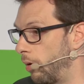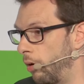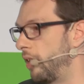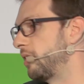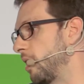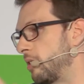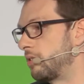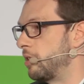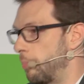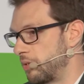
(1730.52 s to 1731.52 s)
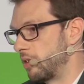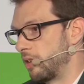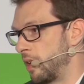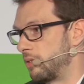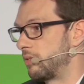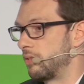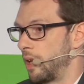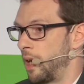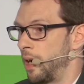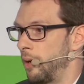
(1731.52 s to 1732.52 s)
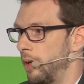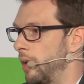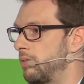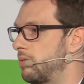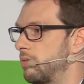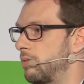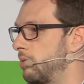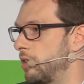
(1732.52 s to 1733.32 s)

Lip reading: Or it's the opposite. It's